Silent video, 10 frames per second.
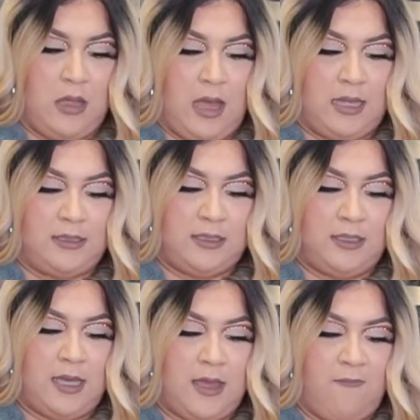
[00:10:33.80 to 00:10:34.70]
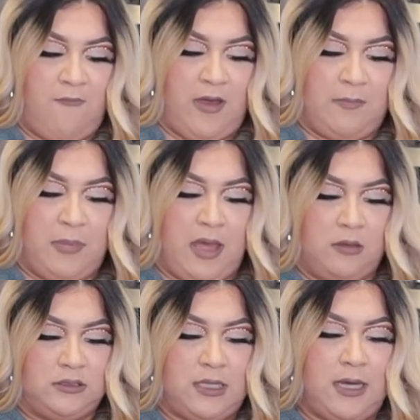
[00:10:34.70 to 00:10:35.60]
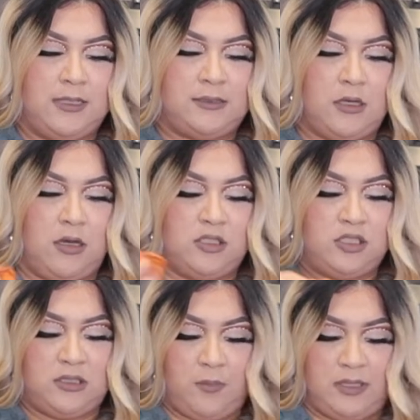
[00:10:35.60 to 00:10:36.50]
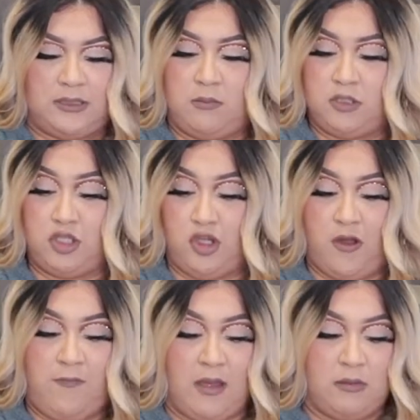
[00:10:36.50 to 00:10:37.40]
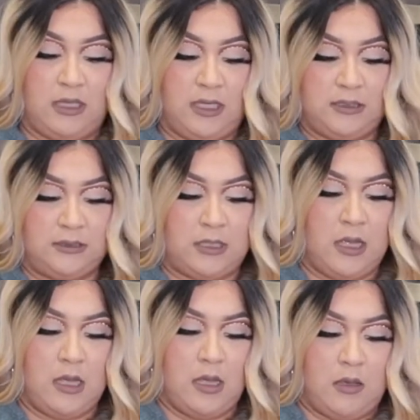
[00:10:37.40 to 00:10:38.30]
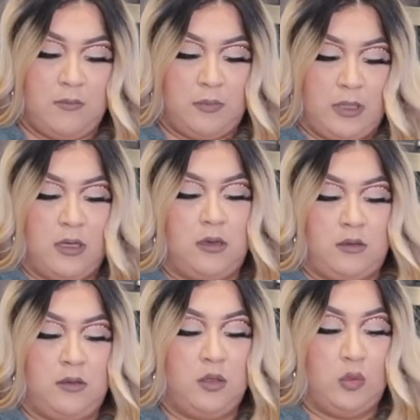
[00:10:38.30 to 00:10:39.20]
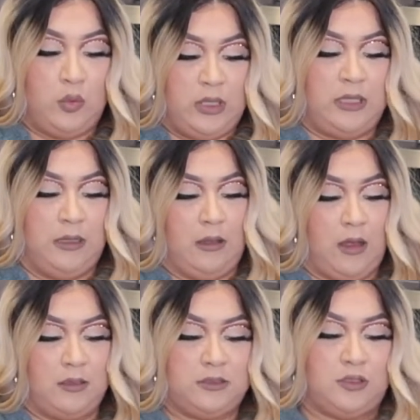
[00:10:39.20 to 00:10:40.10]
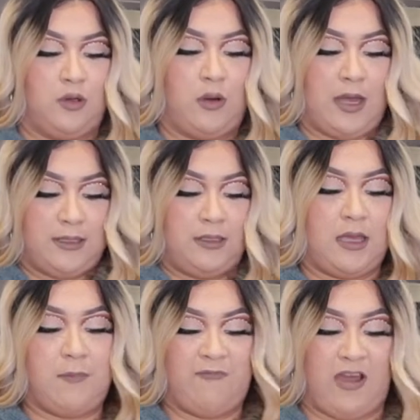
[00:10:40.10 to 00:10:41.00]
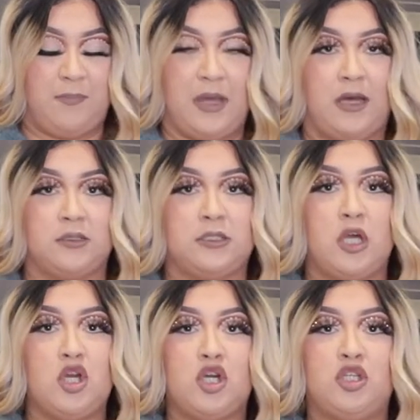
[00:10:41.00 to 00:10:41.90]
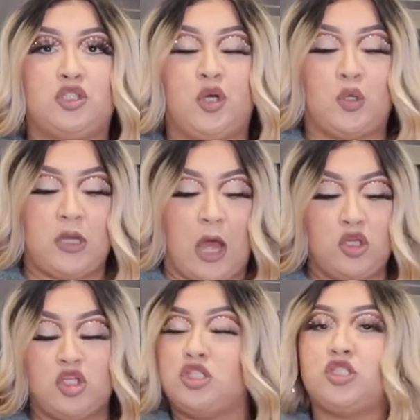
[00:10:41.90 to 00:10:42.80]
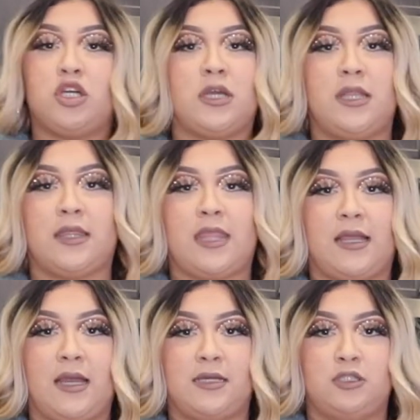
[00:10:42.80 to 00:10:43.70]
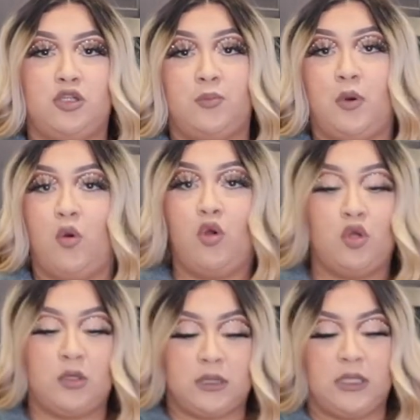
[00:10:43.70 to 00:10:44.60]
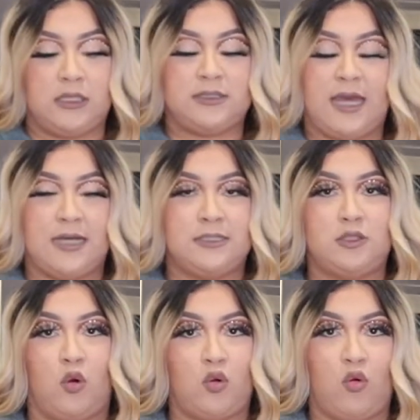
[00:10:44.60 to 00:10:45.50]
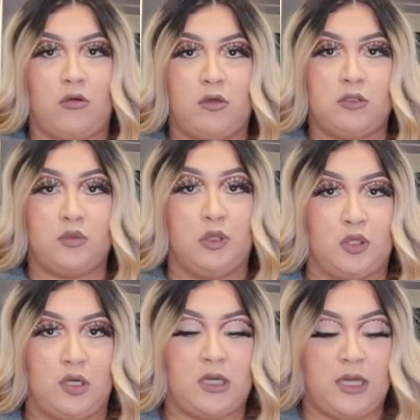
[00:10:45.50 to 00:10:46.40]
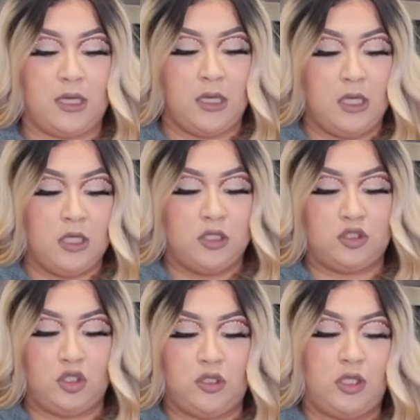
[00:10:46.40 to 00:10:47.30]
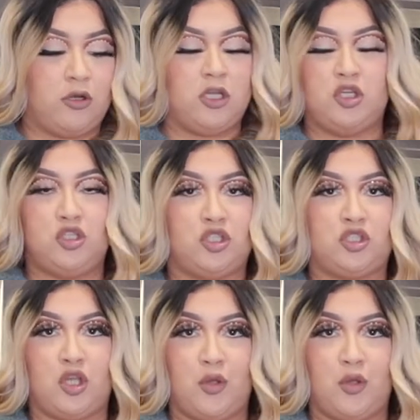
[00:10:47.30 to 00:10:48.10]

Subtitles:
I did get 5 pounds, guys. It all just depends how much your family eats, but we eat a lot, so I did get 5 pounds. So now you just cook it like that, guys. You don't put oil, nothing, because it has its own oils when you cook it. So literally you just